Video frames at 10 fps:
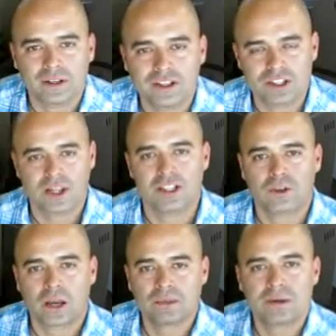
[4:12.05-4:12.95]
So let's
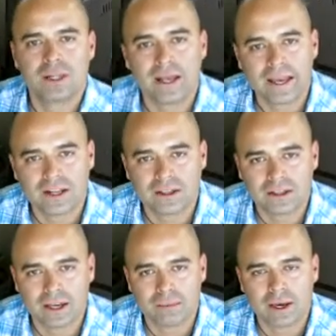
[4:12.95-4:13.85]
grab some clay out of the
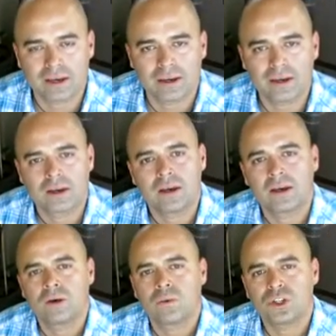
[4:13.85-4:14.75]
clay bag,
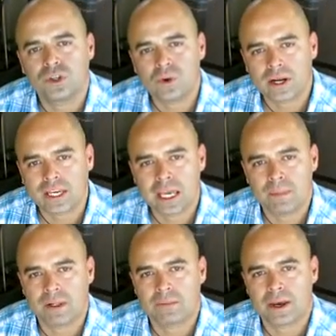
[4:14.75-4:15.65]
which you want to keep
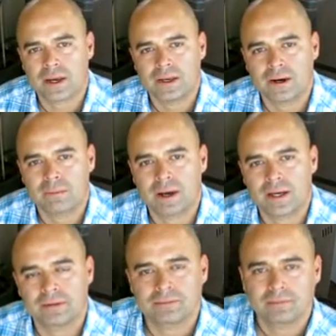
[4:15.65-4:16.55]
in the back of your
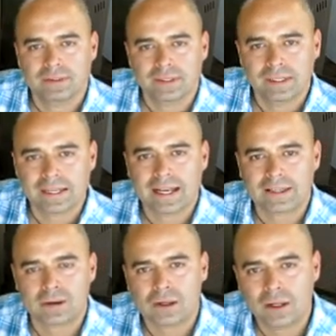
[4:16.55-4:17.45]
mind that
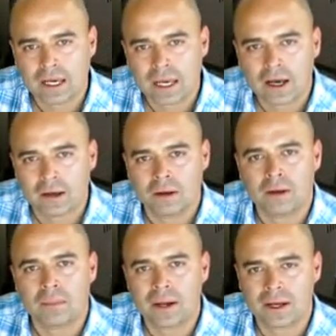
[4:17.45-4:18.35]
the
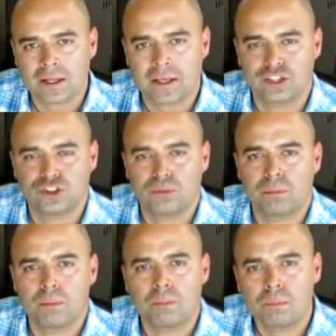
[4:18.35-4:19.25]
amount of clay that you
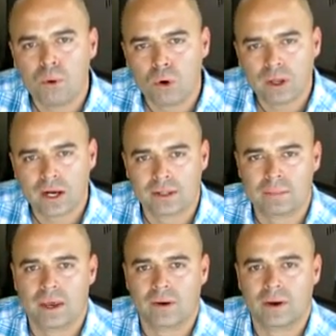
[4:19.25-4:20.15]
pull out of the
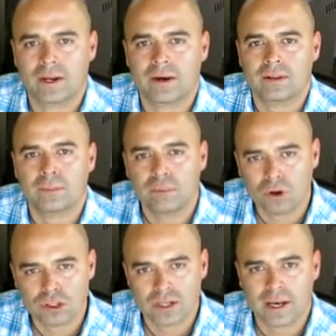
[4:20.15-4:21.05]
bag right now, the
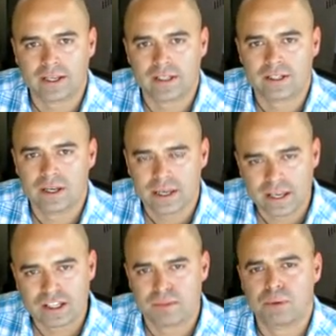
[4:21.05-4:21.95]
bowl size,
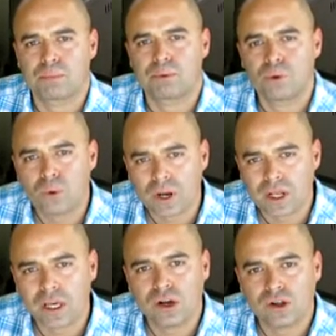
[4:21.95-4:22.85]
is going to be
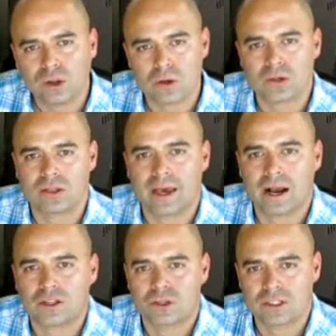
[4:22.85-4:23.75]
pretty close to the
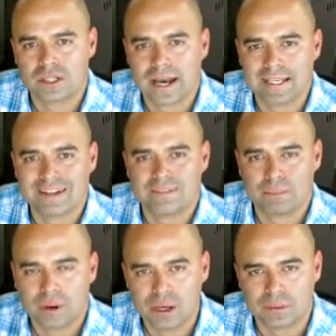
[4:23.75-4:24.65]
actual size of the
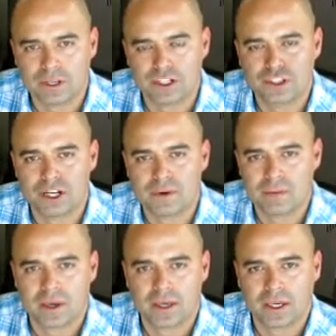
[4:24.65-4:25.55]
pumpkin that you're going to be
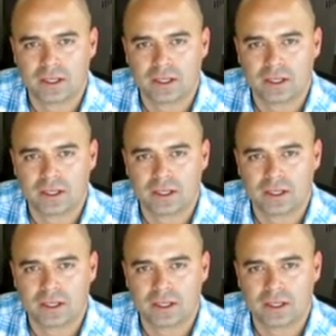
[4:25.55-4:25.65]
making.